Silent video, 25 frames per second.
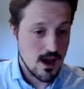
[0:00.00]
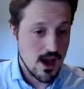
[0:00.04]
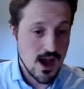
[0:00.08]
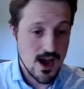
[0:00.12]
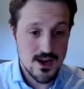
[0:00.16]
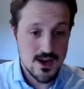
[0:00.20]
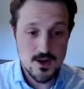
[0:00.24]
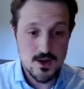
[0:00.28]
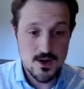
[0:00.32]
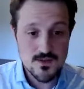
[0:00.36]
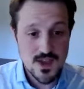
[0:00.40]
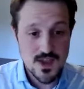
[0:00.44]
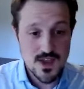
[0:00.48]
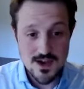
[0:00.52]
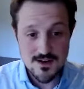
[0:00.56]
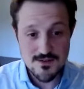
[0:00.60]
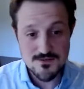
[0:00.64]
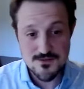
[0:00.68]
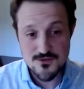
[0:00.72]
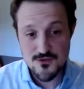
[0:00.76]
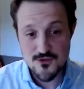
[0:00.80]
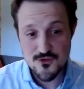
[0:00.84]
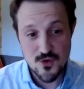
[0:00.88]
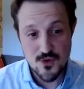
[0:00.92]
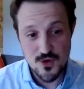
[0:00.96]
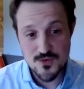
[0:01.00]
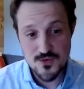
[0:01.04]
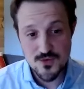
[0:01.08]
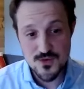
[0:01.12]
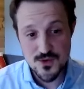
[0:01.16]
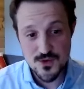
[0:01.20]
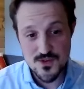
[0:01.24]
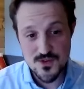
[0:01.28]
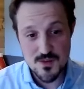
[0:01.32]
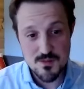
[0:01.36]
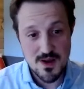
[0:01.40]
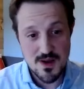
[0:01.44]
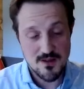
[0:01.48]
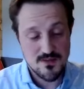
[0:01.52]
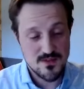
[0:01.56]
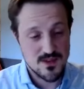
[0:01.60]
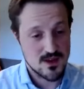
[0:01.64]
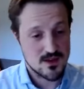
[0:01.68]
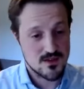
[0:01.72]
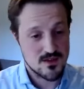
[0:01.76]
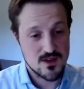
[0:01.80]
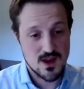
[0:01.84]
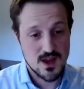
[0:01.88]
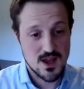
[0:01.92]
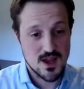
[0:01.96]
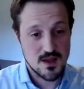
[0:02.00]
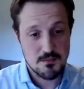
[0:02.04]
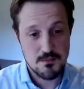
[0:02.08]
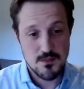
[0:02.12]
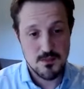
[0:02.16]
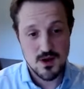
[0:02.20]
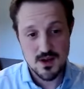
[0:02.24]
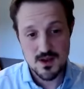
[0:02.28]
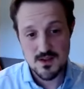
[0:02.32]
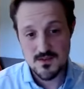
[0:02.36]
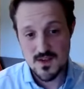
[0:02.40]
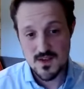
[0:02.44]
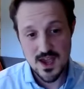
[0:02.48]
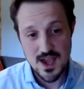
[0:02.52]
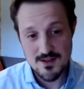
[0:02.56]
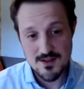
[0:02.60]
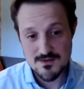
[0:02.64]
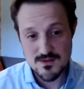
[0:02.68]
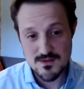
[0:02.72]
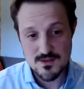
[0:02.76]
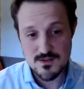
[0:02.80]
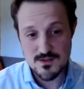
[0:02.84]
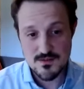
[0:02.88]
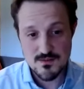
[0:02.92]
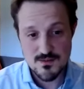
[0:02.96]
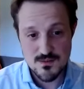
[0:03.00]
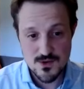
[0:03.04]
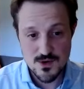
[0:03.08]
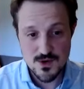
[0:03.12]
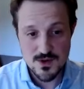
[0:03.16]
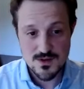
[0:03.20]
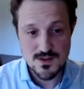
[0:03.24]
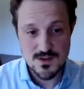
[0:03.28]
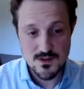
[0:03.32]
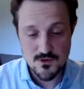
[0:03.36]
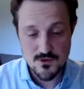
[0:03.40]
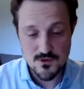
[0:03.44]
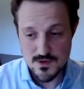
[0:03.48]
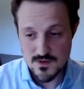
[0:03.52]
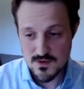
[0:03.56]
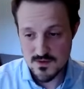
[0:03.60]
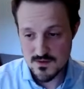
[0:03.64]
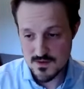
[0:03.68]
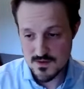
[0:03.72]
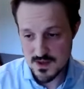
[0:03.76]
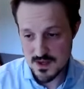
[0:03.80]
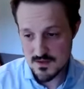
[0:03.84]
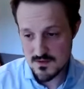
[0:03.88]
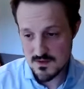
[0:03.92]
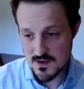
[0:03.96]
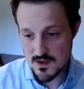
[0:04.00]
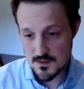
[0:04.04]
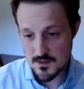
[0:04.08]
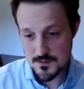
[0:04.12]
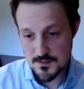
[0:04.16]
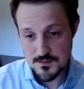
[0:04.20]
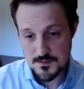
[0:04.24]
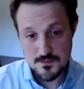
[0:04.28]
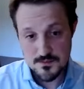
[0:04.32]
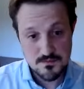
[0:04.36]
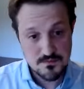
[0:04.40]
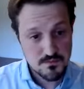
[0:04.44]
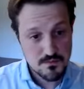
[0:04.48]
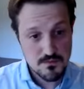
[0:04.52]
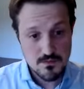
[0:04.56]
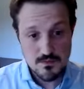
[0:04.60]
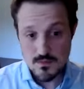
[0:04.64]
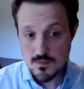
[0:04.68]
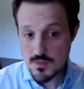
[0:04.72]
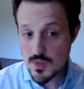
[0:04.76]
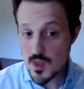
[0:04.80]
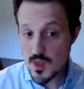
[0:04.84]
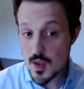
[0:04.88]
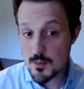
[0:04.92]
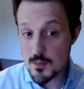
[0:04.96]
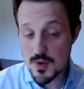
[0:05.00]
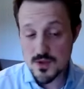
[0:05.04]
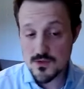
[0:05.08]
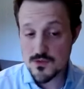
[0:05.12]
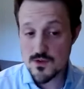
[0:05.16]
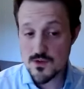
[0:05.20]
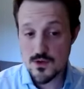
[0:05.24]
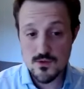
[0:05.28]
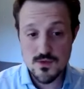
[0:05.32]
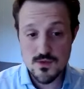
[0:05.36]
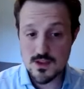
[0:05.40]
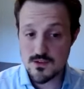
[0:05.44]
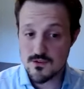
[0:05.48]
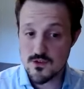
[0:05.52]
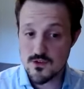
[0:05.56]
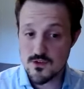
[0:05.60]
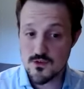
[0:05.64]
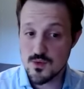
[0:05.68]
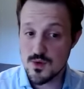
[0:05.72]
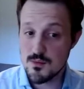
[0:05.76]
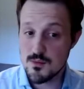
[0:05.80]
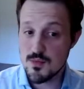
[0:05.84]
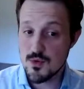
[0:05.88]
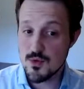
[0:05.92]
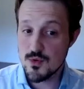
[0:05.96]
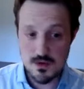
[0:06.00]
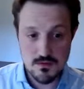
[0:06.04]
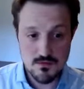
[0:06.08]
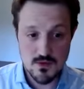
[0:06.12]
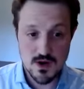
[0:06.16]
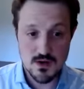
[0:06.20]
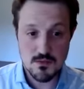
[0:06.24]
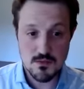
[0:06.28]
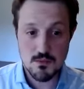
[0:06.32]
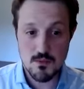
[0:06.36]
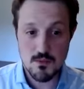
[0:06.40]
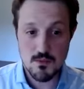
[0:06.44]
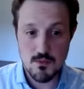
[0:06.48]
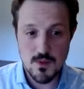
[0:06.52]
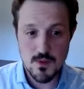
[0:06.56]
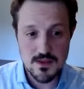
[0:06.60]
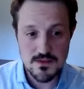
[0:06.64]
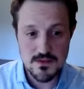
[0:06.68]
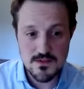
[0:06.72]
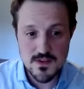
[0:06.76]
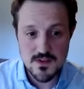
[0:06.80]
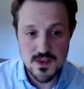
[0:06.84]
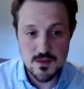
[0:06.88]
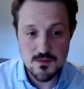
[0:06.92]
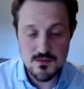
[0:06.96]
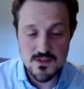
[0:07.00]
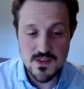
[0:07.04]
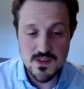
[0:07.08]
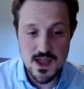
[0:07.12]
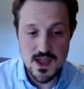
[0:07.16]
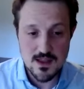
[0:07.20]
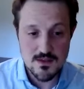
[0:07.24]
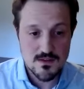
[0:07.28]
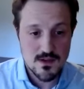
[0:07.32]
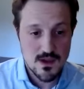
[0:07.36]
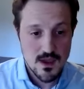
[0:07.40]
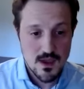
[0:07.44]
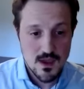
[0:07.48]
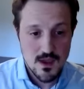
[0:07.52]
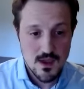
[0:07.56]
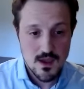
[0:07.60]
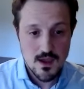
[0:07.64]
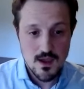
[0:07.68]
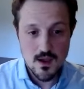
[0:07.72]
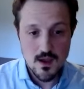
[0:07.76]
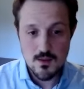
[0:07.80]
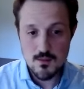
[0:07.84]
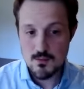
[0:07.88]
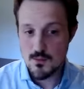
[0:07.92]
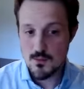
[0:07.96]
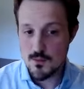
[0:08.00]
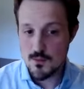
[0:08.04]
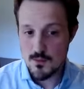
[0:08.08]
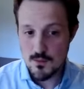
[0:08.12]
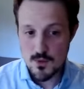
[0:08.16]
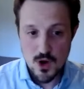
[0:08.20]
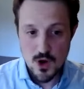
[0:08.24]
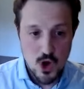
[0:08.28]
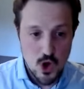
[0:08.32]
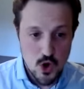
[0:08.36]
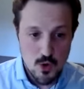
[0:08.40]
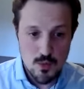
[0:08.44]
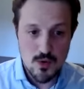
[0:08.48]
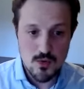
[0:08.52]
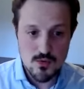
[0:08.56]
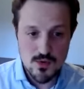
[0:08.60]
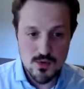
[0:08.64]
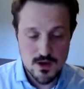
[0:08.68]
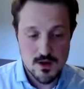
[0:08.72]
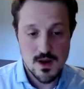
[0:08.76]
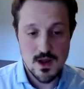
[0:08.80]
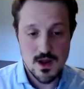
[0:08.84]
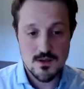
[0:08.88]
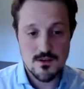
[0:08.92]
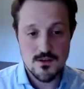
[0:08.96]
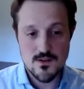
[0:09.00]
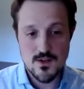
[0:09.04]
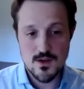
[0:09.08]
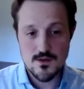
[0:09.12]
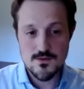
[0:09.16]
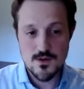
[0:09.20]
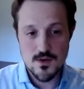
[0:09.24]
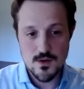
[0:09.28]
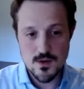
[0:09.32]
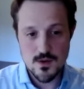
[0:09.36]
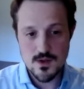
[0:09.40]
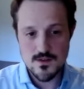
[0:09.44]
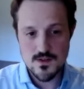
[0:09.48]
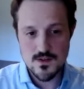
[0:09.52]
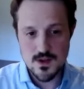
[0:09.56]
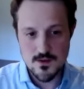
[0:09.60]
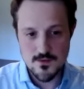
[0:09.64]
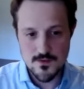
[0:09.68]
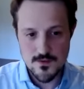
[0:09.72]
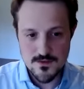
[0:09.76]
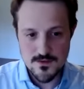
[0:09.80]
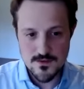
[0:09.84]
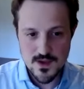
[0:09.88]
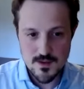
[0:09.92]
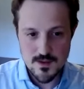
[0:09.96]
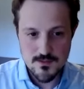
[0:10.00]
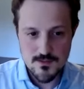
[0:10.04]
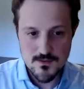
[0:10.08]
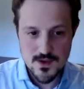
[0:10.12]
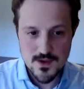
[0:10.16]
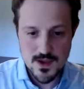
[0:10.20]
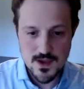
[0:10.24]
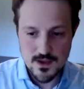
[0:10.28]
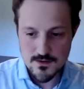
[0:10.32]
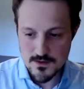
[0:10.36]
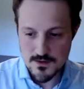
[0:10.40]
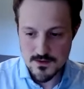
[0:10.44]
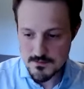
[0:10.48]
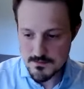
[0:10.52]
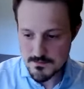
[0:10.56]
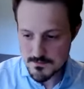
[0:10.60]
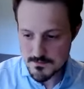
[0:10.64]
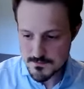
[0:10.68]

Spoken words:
I don't have strong views about the underlying market. I haven't looked into it in detail. But so that's just one point, right? It seems that global regulators are focusing on the same things.